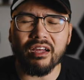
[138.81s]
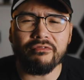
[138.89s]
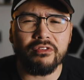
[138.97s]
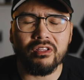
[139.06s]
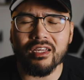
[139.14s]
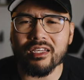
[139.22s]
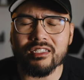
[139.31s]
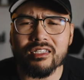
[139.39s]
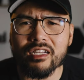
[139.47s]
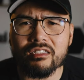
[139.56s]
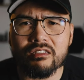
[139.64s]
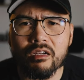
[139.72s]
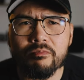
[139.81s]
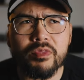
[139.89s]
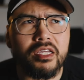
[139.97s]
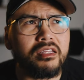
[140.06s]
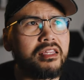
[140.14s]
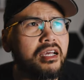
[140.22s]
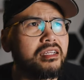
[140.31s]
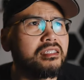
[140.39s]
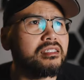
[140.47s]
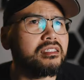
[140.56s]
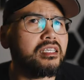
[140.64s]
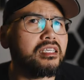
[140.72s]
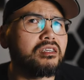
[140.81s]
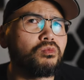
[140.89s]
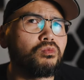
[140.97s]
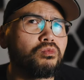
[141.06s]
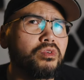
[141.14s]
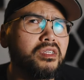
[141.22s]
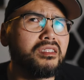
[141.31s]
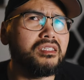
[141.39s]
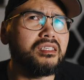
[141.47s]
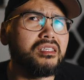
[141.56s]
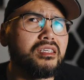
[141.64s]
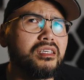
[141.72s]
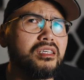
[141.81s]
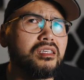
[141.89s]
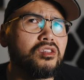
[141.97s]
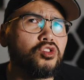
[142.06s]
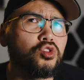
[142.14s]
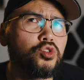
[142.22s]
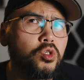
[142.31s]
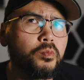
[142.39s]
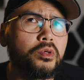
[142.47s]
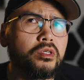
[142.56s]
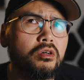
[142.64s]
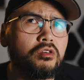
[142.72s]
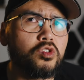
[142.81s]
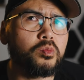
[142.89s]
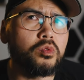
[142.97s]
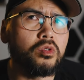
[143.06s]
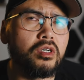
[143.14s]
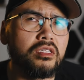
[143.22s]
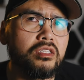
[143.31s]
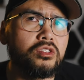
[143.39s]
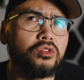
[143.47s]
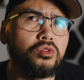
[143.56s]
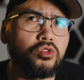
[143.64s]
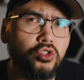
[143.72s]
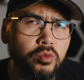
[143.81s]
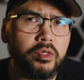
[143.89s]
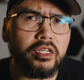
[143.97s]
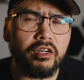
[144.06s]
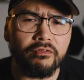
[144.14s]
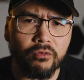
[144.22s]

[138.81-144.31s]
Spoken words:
I feel like it's not something that is like really super noticeable unless you zoom in at